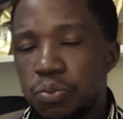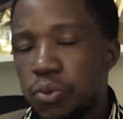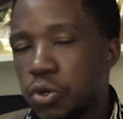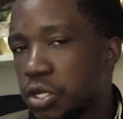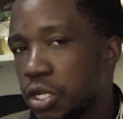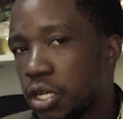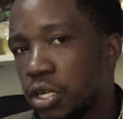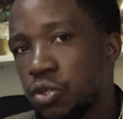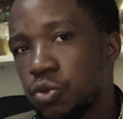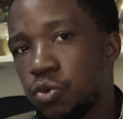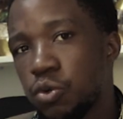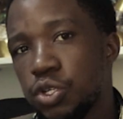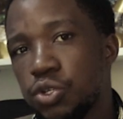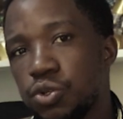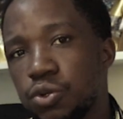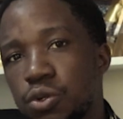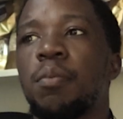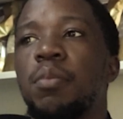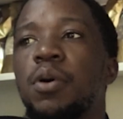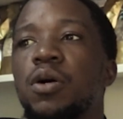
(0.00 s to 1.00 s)
important
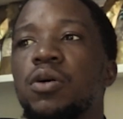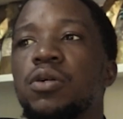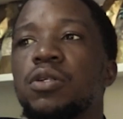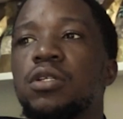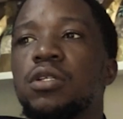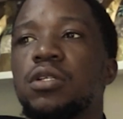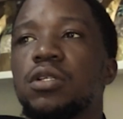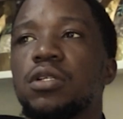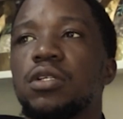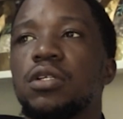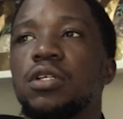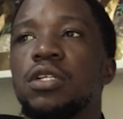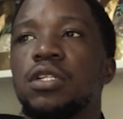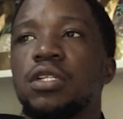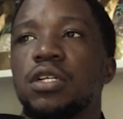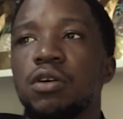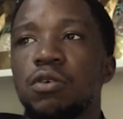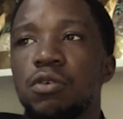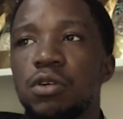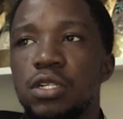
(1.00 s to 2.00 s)
question about
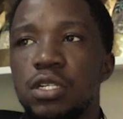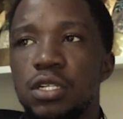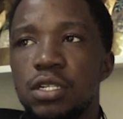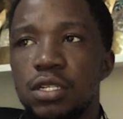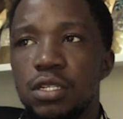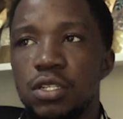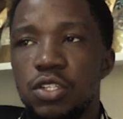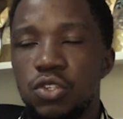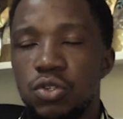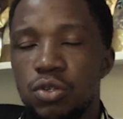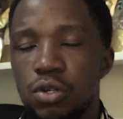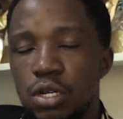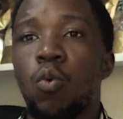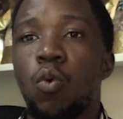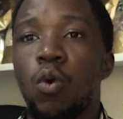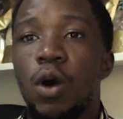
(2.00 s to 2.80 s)
integrated structure.